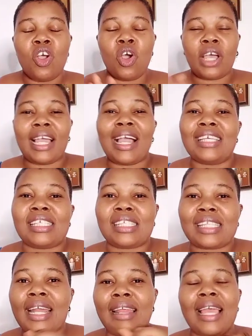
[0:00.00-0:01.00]
Okay guys, it
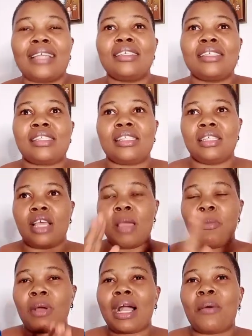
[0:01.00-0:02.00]
started like this.
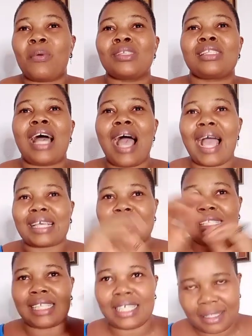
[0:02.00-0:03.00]
Ebuka was
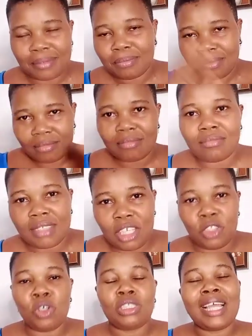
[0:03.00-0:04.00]
asking,
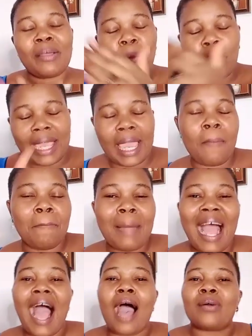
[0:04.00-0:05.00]
you know, they
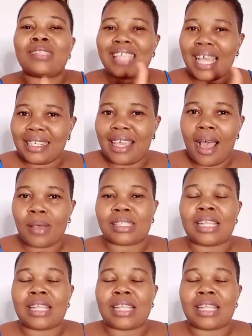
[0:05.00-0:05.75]
came outside the house.